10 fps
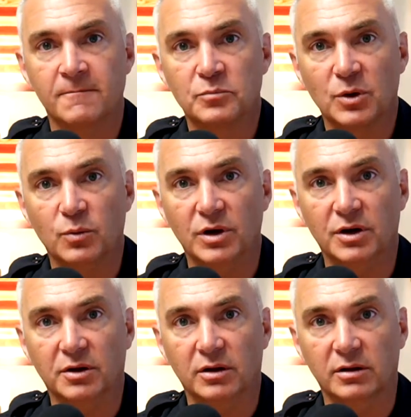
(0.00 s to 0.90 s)

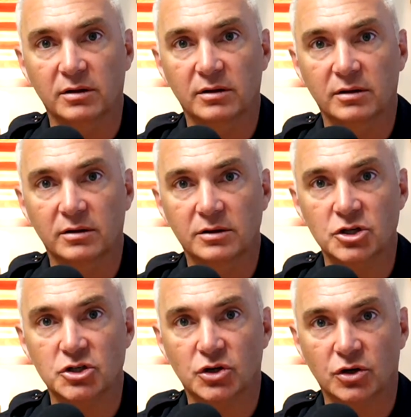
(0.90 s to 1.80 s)
will
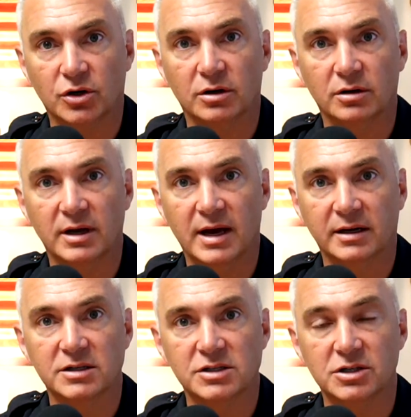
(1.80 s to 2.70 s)
act
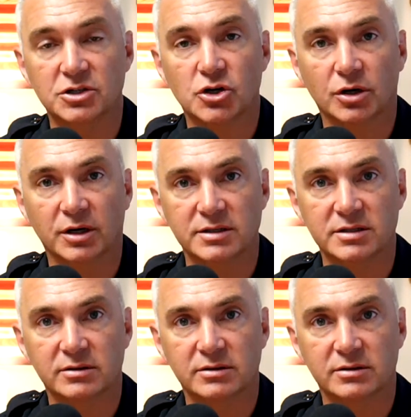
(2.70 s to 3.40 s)
as a deterrence